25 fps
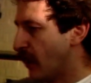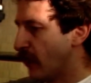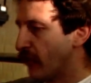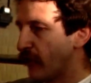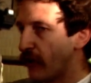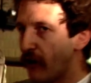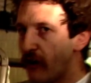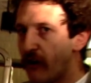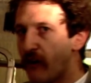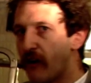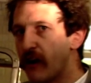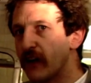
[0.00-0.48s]

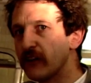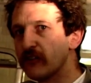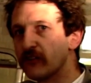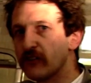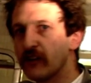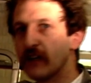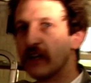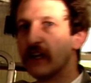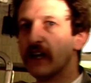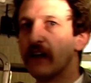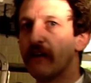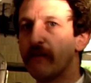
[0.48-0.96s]
There are
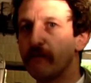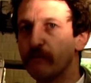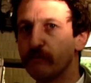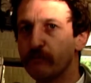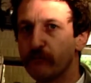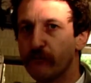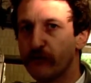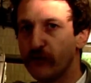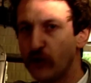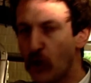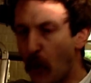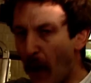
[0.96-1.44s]
actually a
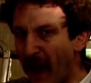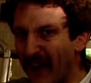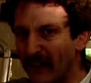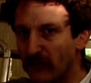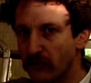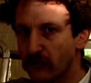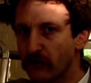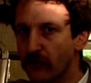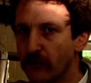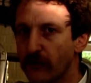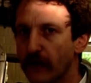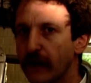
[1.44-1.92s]
few
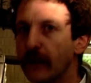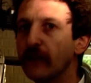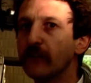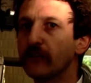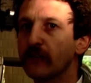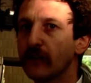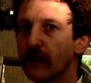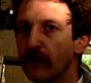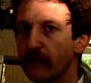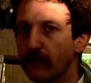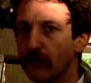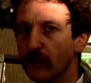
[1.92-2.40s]
extra
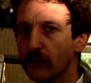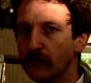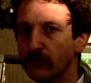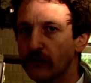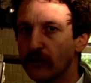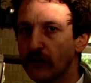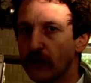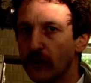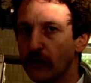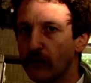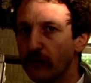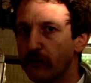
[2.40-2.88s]
things that I've got
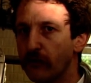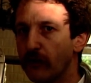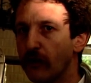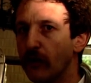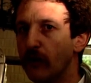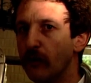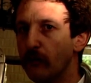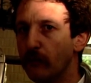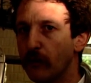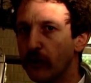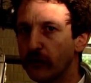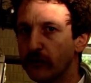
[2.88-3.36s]
to do
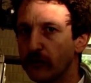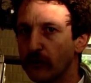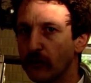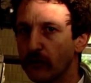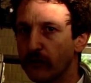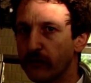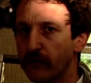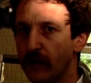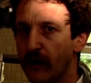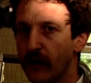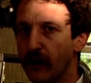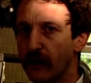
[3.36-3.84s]
for
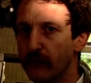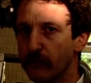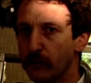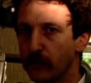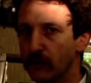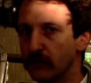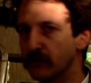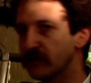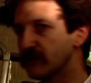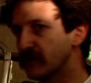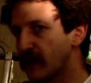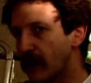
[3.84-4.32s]
Module 5,
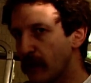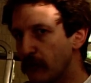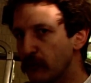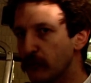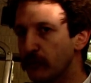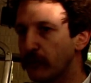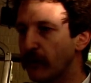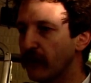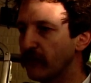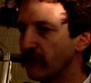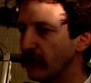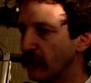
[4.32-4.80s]
but time's
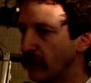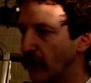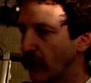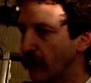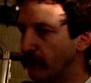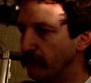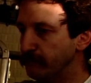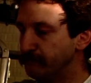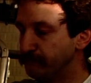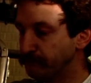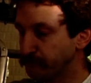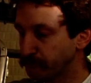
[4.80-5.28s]
pressing
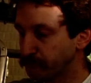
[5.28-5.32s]
on.